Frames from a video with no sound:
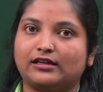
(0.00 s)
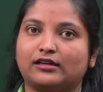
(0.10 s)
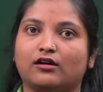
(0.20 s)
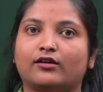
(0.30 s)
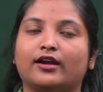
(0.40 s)

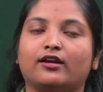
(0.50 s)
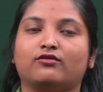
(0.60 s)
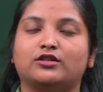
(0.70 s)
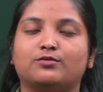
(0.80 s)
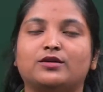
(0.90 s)
Okay, which
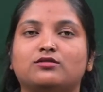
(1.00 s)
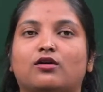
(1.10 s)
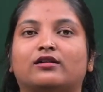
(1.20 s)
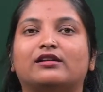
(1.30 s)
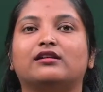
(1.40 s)
means your
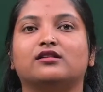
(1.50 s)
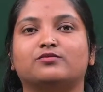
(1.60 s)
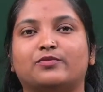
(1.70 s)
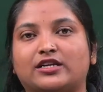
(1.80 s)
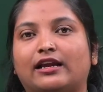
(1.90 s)
clinical
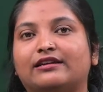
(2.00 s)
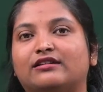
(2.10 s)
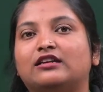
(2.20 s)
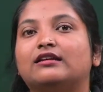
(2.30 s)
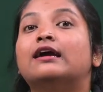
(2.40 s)
specialty
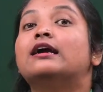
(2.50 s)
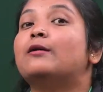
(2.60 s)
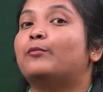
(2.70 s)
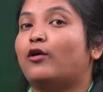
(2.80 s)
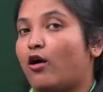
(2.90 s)

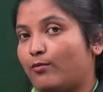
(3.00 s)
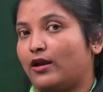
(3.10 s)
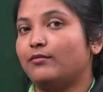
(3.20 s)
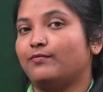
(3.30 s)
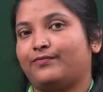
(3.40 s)
problem,
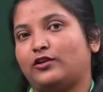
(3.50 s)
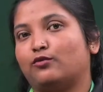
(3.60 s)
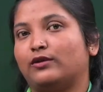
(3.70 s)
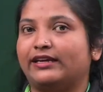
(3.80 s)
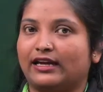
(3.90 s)
you will
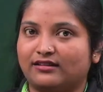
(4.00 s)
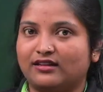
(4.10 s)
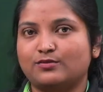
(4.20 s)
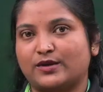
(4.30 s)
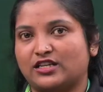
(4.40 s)
get the
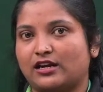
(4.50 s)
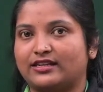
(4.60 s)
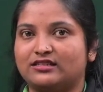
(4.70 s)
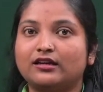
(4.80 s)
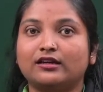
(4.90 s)
specialized
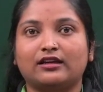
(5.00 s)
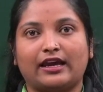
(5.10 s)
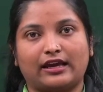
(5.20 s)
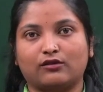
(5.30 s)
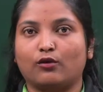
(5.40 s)
care
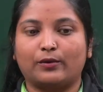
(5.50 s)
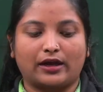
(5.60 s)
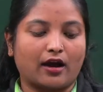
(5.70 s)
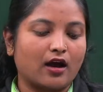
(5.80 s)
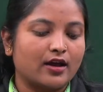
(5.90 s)
over here.
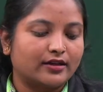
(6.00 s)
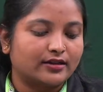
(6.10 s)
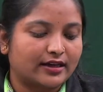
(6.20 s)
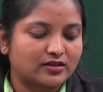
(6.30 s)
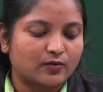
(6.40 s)
The next
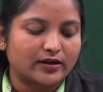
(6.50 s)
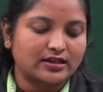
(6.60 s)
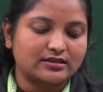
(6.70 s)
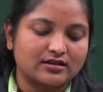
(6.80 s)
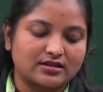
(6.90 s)
one is
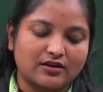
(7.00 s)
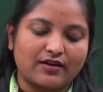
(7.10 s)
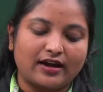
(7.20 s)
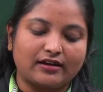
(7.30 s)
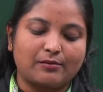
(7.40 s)
receive her
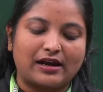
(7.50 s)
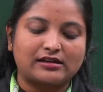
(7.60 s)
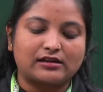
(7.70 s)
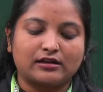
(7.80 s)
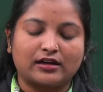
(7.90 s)

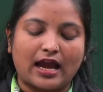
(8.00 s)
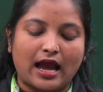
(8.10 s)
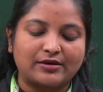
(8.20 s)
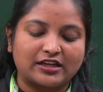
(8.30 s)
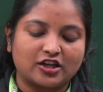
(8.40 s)

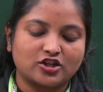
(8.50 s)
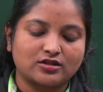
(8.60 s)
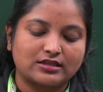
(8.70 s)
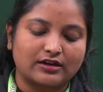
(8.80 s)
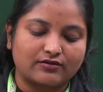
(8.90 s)
rehabilitation
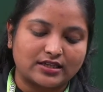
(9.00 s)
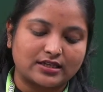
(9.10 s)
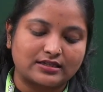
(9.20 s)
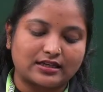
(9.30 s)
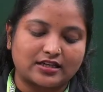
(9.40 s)
services such
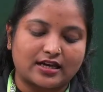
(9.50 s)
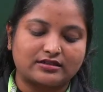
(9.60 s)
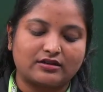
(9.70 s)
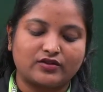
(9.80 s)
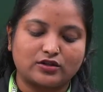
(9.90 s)
as the
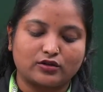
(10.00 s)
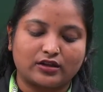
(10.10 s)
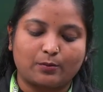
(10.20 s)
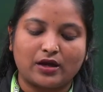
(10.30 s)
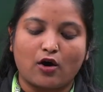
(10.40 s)
physiotherapy,
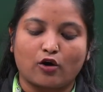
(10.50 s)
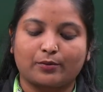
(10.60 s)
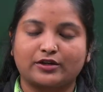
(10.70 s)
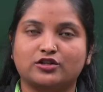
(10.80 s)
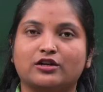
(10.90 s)

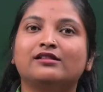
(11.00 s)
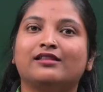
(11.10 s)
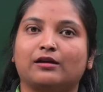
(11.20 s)
occupational therapy.